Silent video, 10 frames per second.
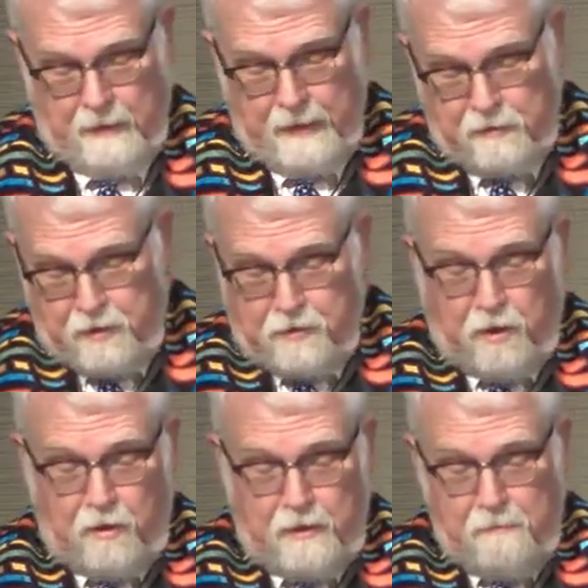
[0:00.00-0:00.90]
And she
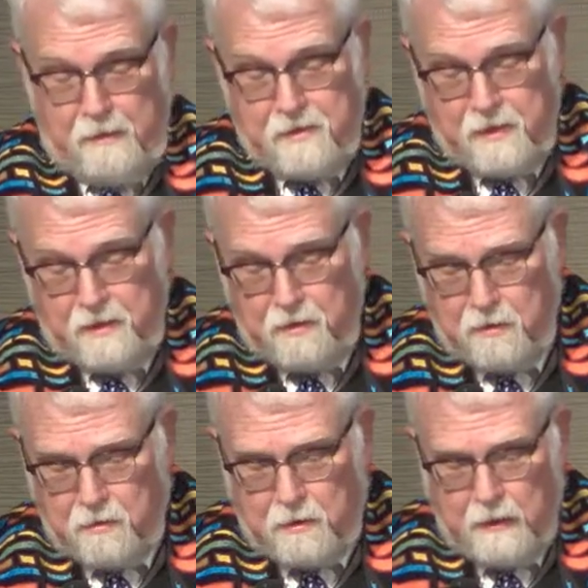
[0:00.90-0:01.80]
told NBC
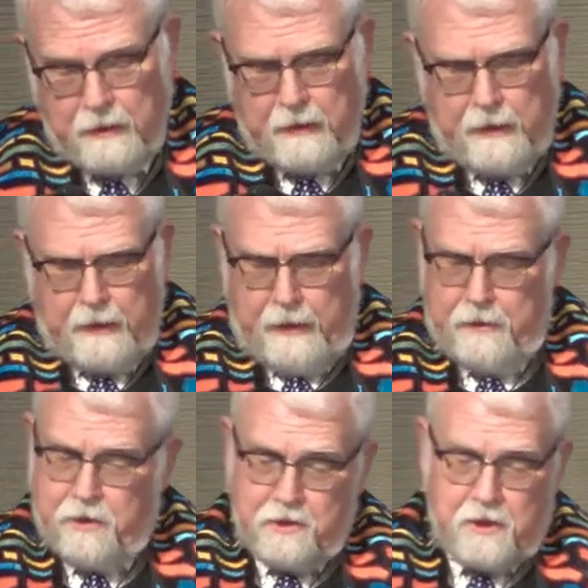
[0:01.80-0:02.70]
News,
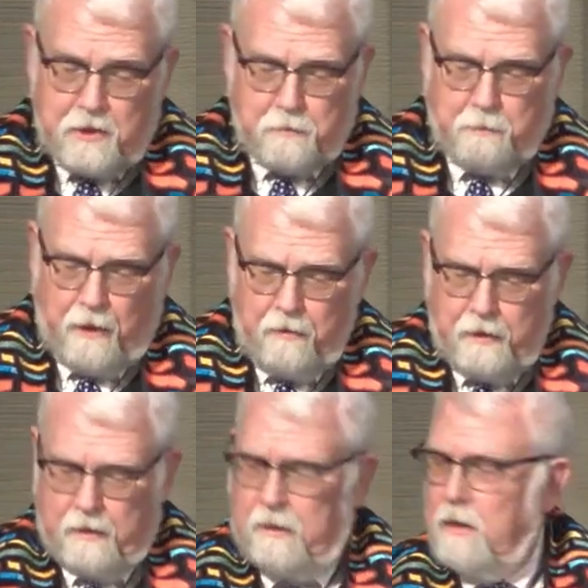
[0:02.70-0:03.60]
"It just
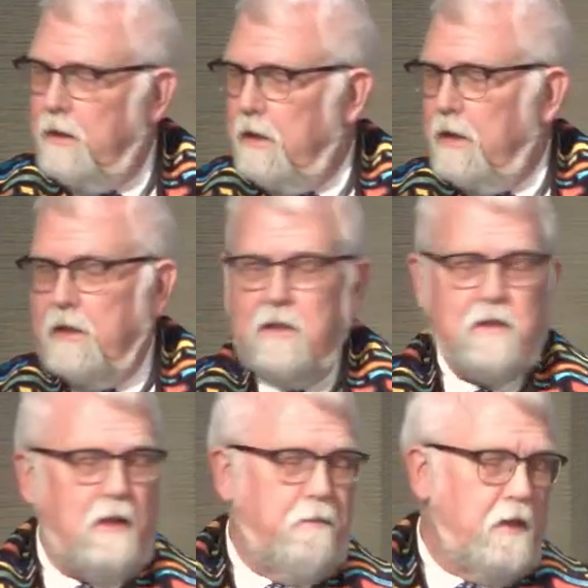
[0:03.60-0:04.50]
exploded into
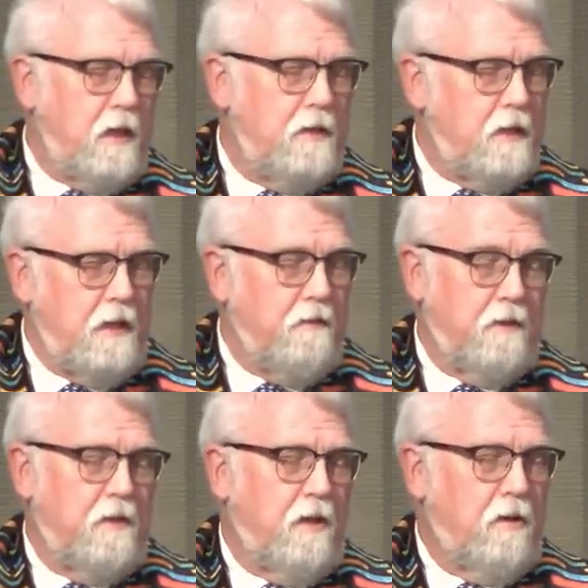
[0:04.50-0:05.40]
something I didn't
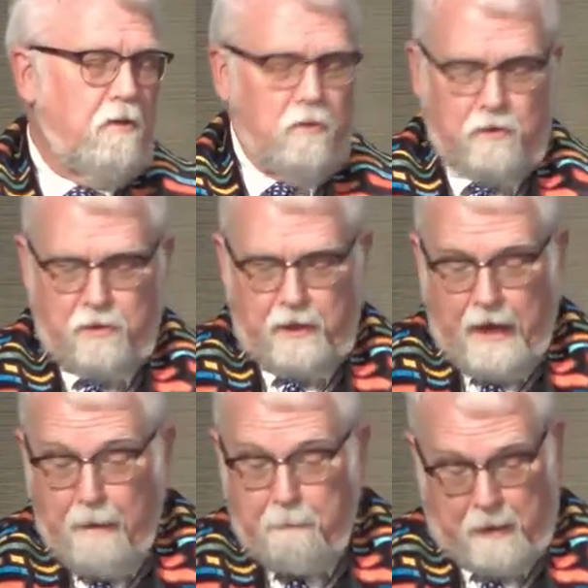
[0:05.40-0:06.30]
even know could
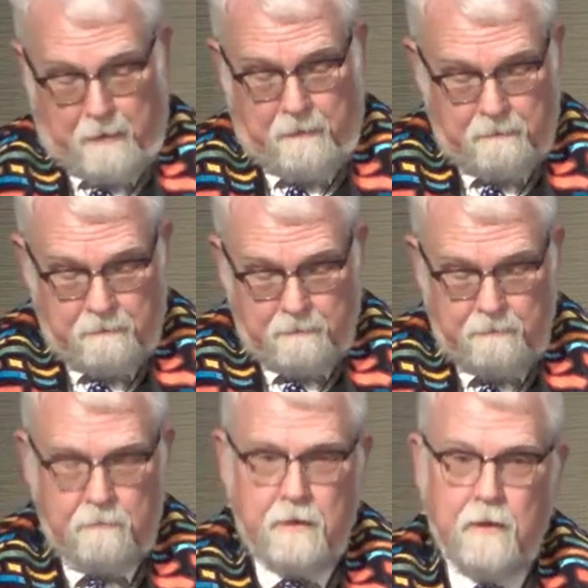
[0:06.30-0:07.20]
happen."
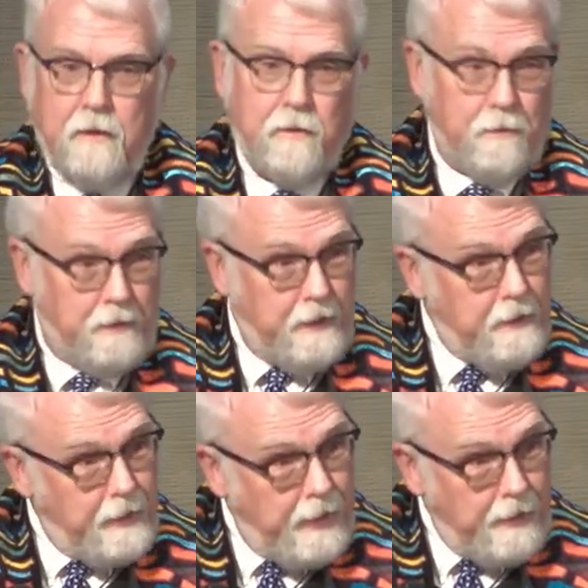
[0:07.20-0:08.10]

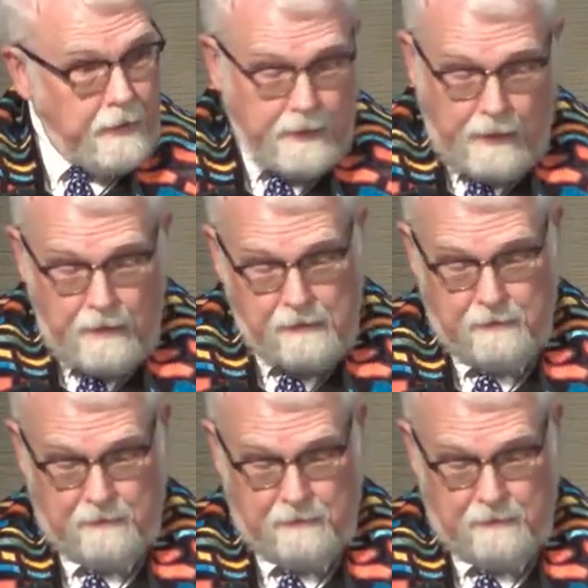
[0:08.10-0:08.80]
Really, Erica?